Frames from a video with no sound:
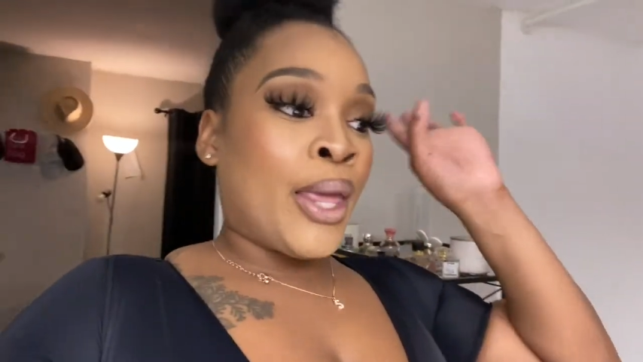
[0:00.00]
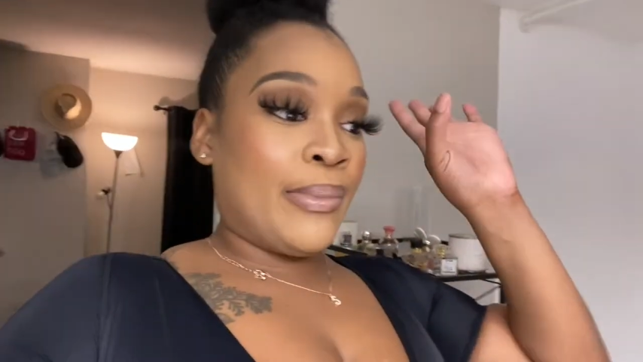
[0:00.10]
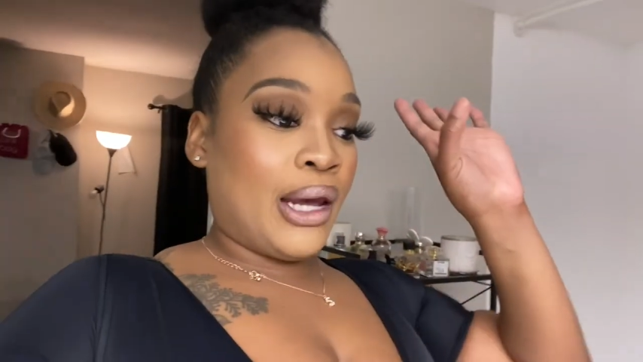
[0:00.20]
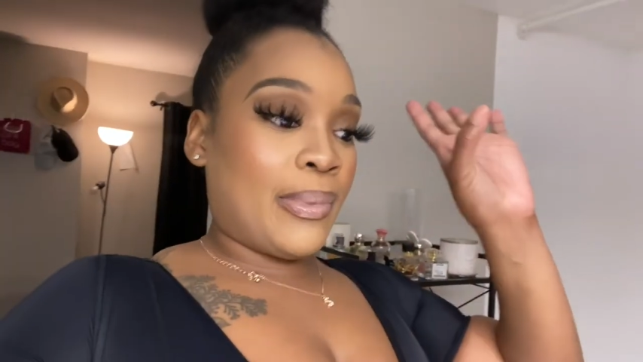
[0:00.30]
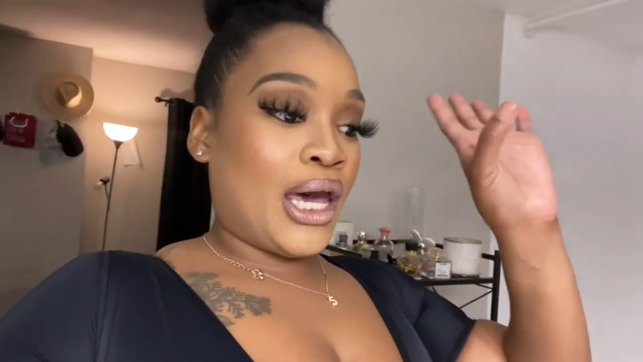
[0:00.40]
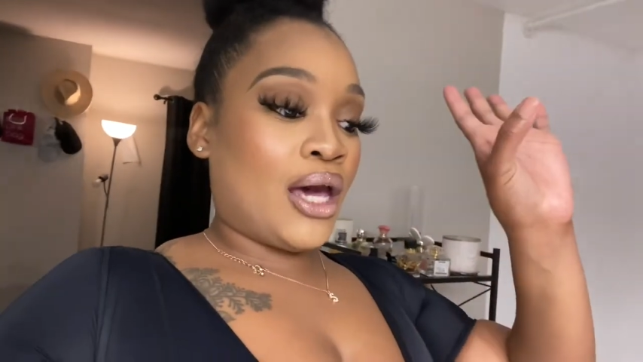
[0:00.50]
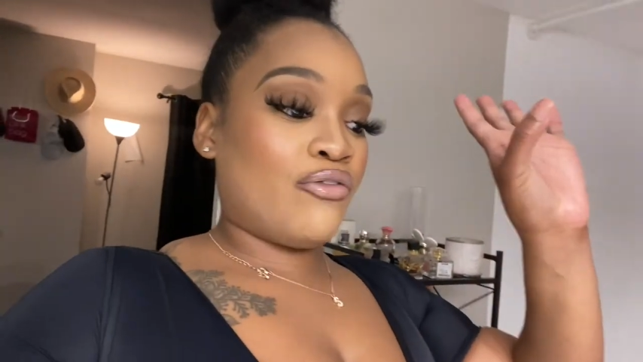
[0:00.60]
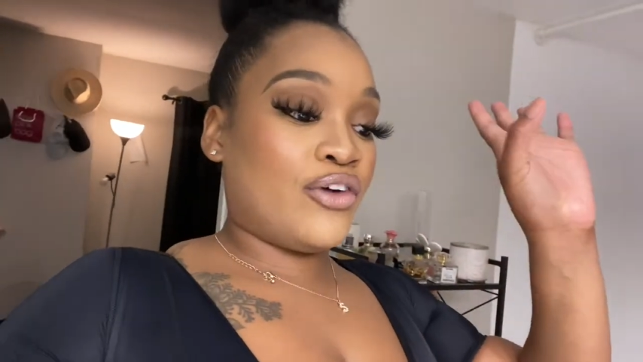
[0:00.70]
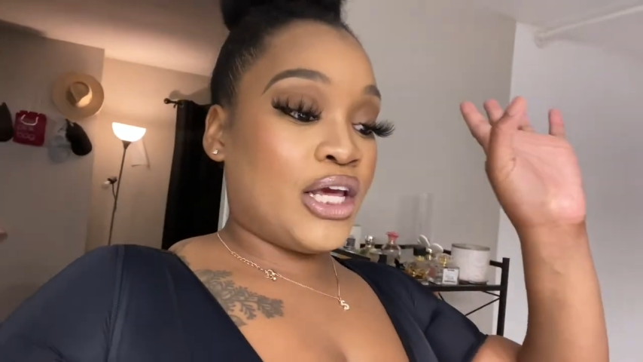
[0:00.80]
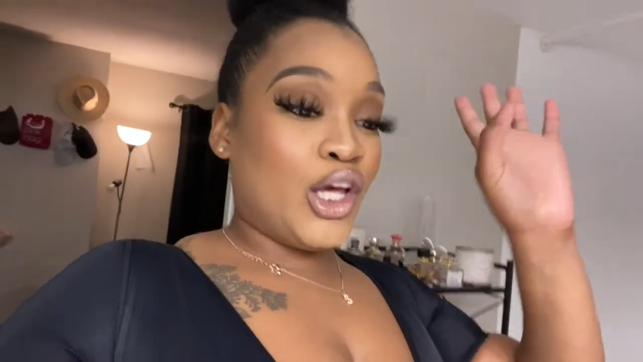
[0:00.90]
Me and Babe
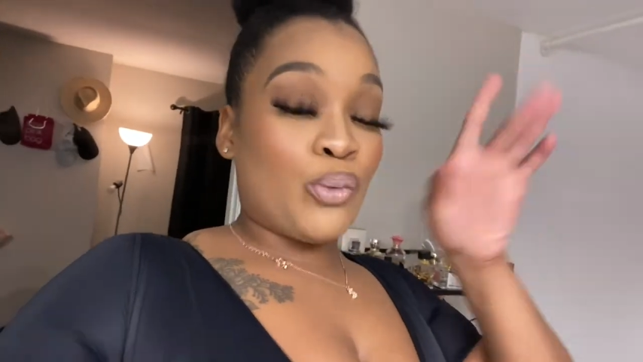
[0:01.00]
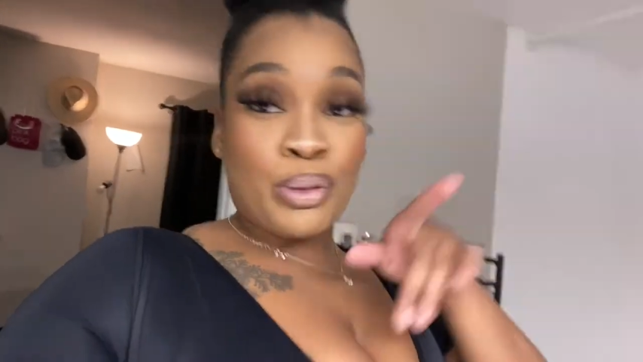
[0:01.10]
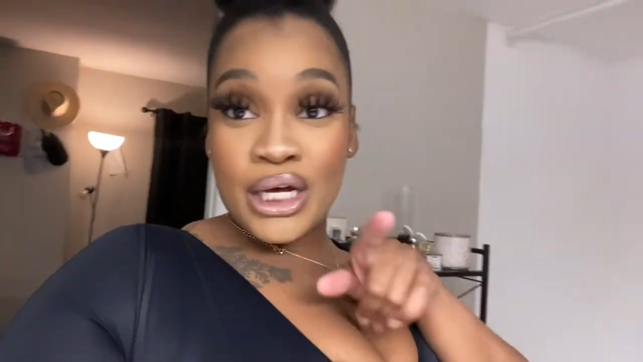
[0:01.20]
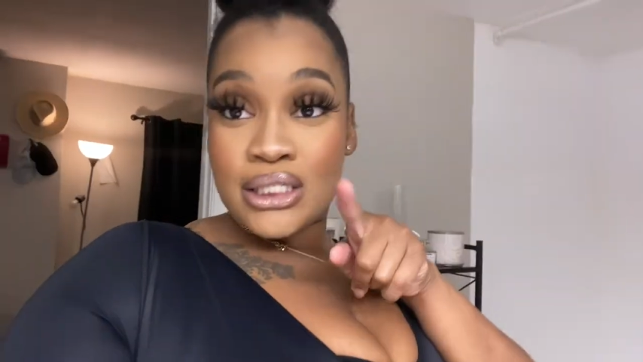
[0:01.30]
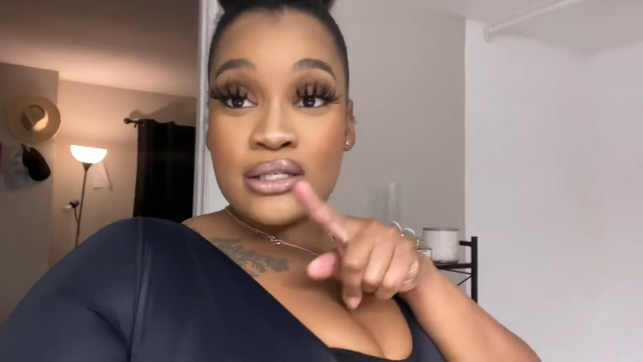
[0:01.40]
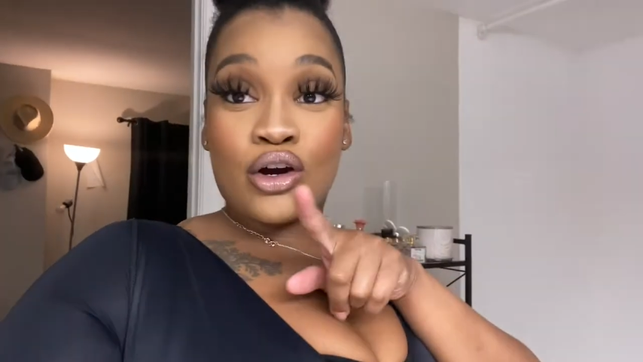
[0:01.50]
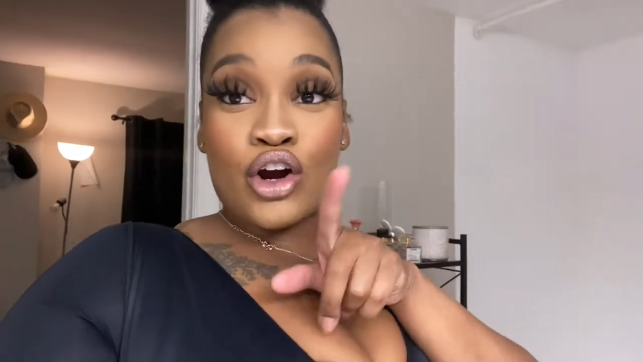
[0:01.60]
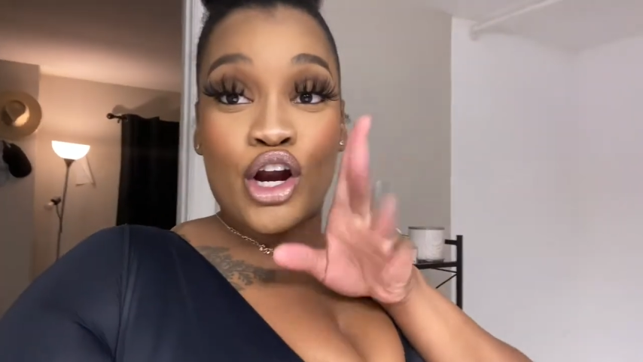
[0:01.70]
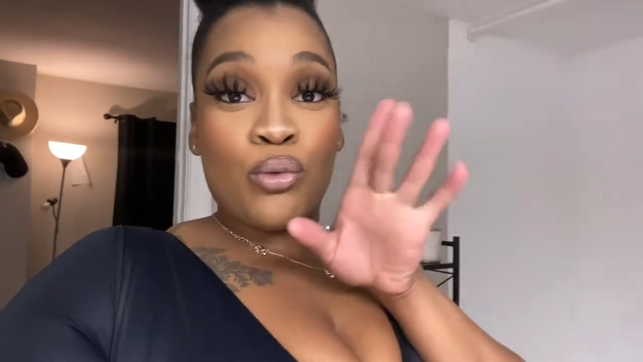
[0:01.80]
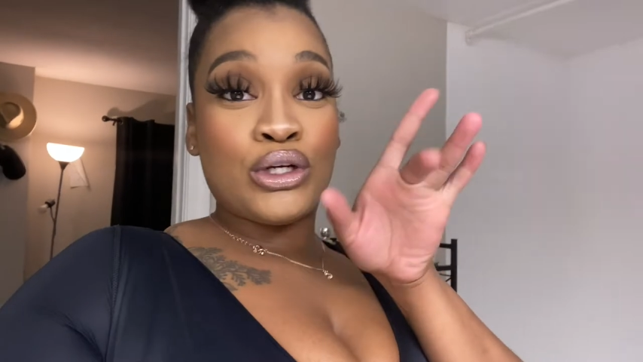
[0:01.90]
finna eat a pizza, girl,
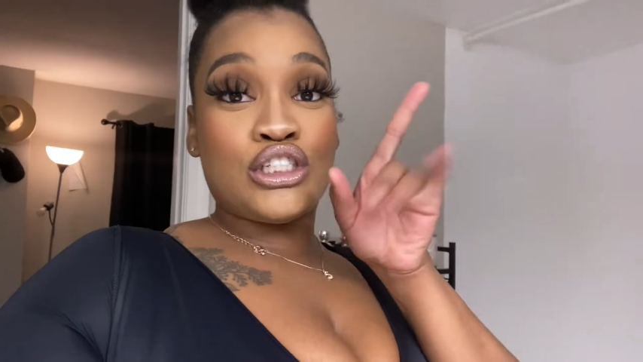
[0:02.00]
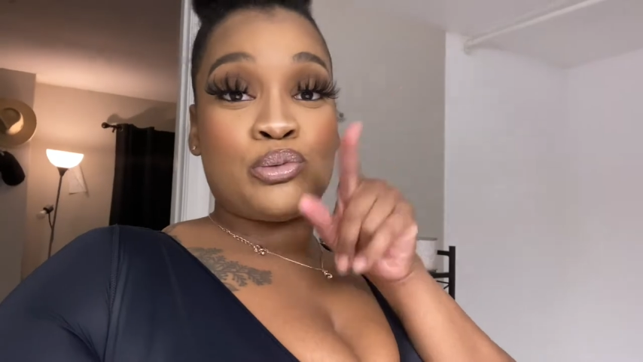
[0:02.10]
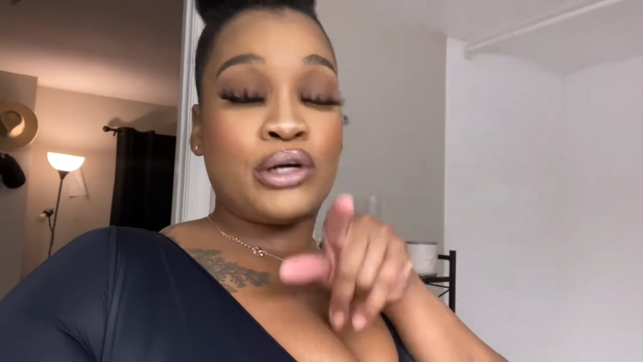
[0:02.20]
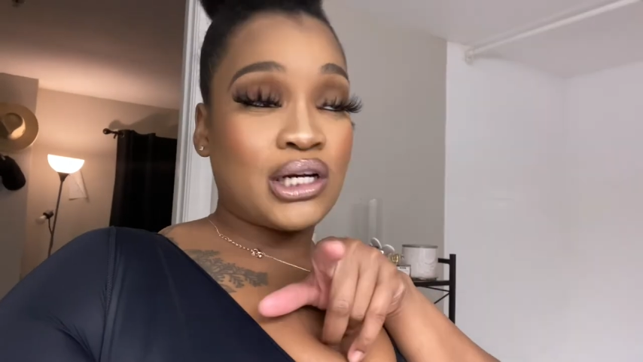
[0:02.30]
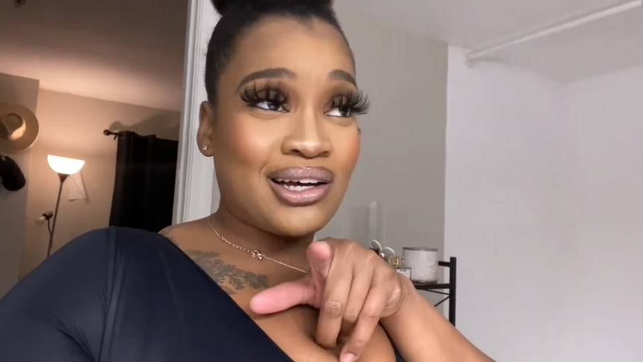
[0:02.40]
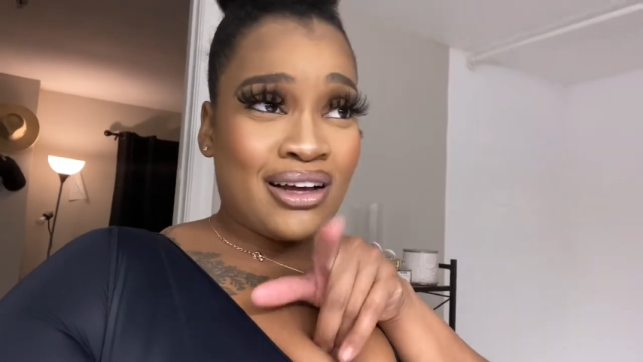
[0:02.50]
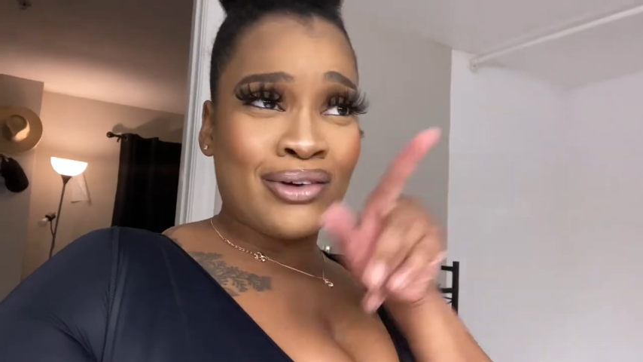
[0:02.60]
that we just put in the oven.